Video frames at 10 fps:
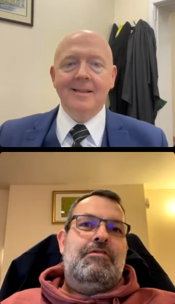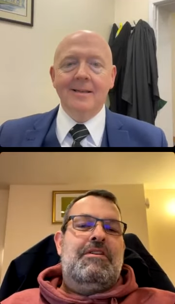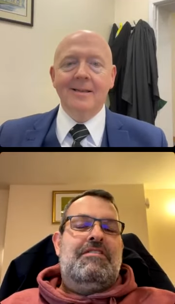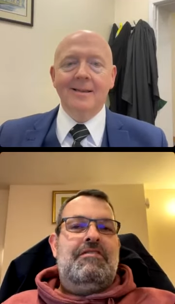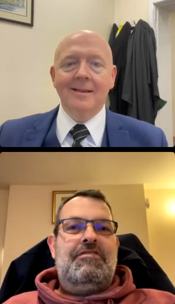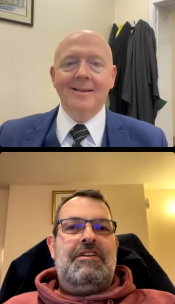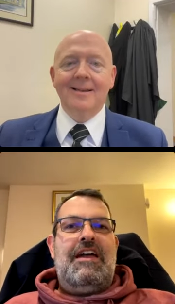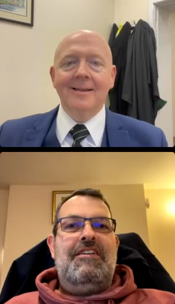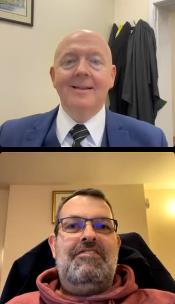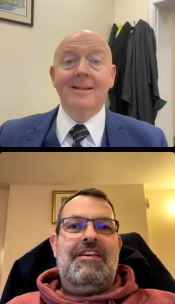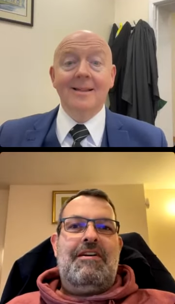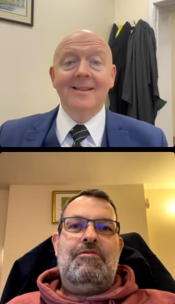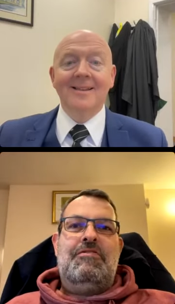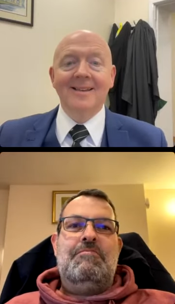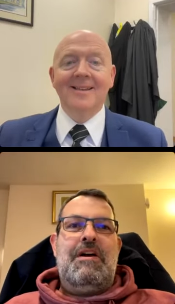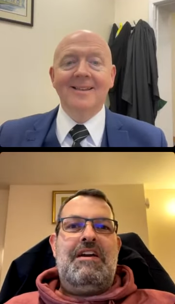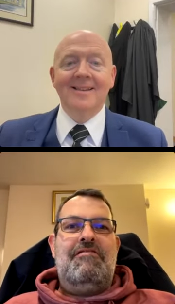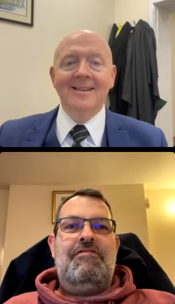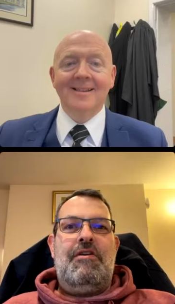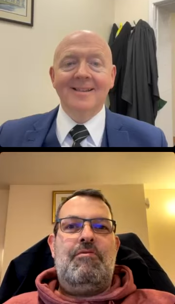Speaker 1: bit of sand. That was the
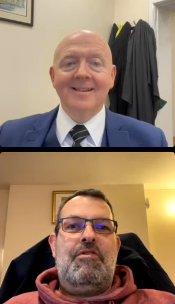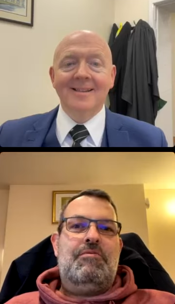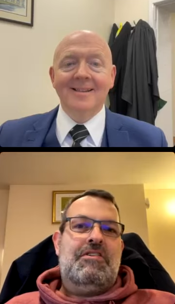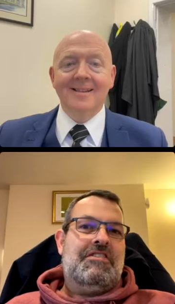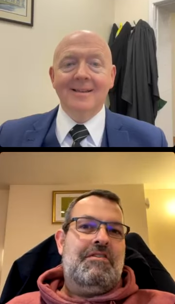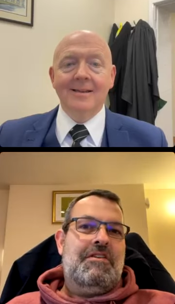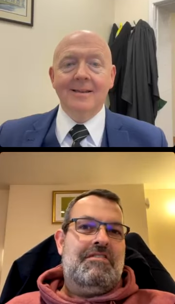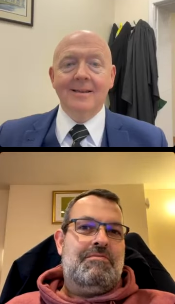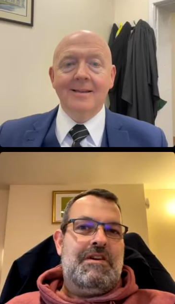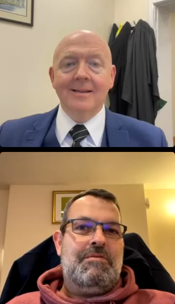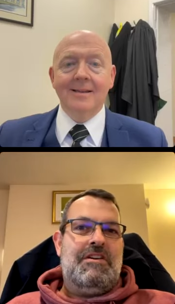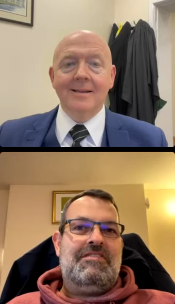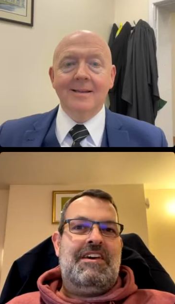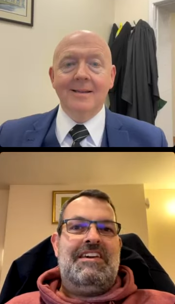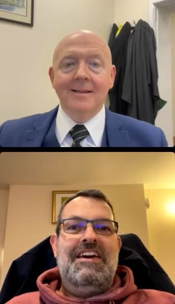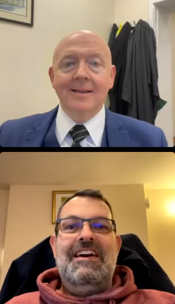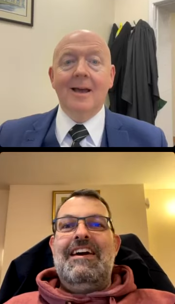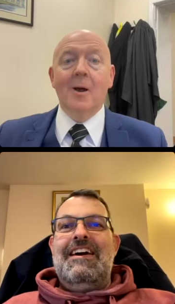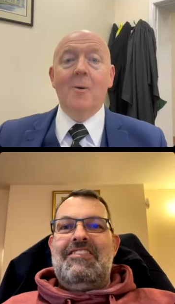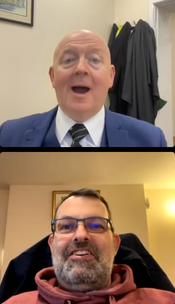main fibre optics going into BBC.
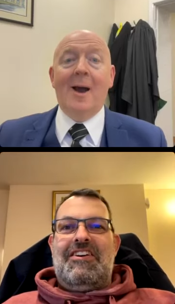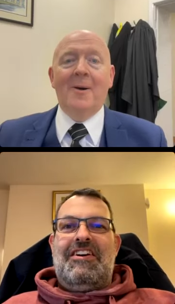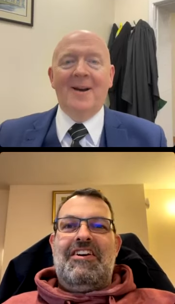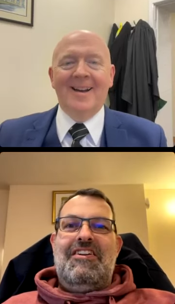Oh so, wow!